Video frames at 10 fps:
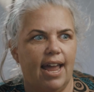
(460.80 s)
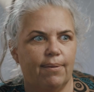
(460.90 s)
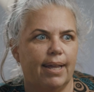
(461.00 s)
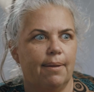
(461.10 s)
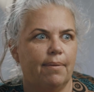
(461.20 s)
how, do
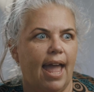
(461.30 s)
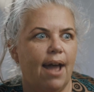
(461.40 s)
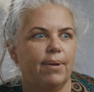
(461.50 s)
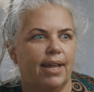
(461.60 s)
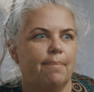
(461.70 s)
we gonna,
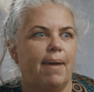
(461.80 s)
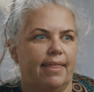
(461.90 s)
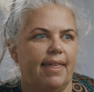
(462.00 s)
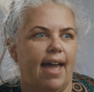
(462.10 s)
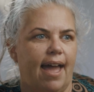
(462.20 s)
how are we going to
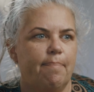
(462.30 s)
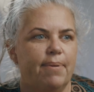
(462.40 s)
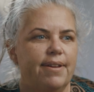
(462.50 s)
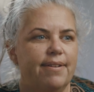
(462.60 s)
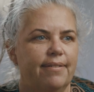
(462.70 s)
make that
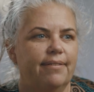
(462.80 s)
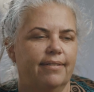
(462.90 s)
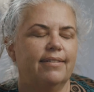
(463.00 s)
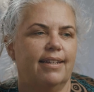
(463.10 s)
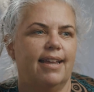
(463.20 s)

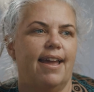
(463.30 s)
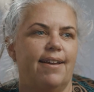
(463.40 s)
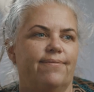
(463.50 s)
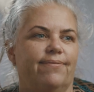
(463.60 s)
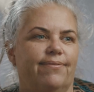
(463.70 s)
happen?
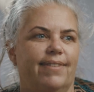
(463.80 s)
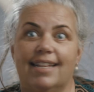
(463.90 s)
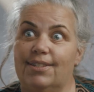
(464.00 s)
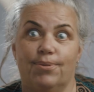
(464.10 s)
Yeah, that's